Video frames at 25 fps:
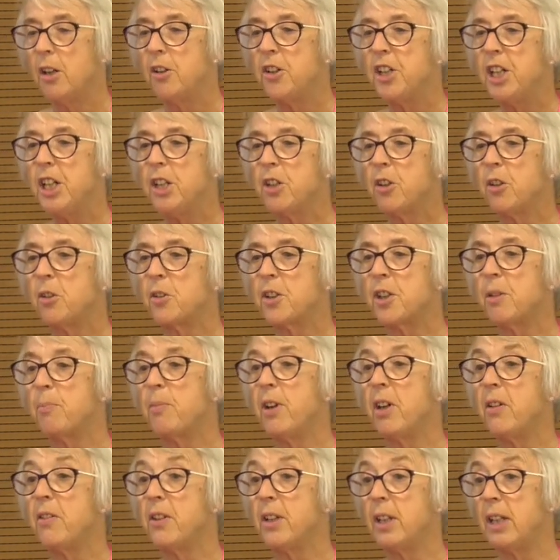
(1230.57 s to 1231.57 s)
She talks
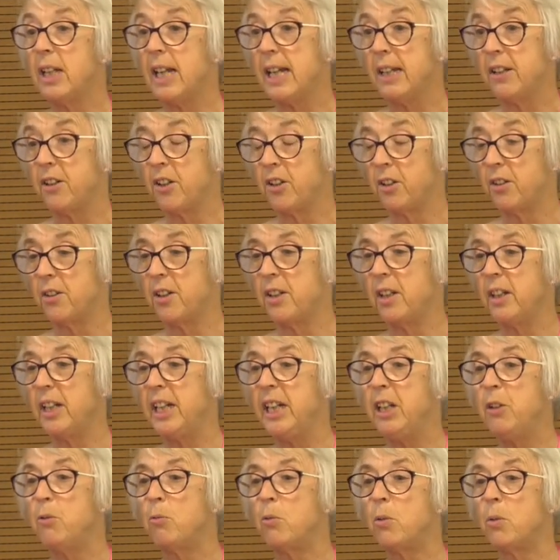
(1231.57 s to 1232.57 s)
about the letters that
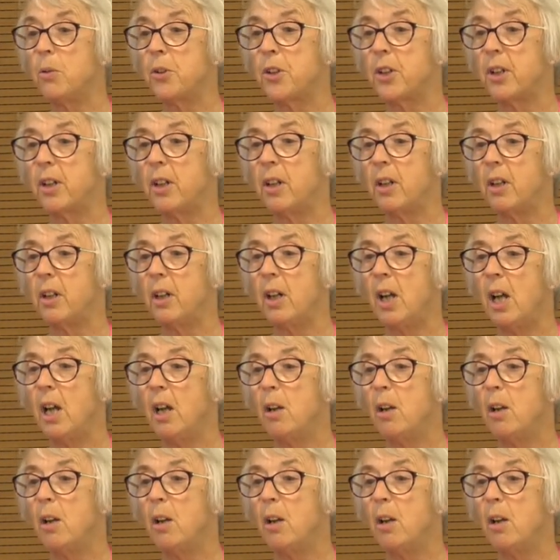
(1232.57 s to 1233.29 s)
he wrote to her,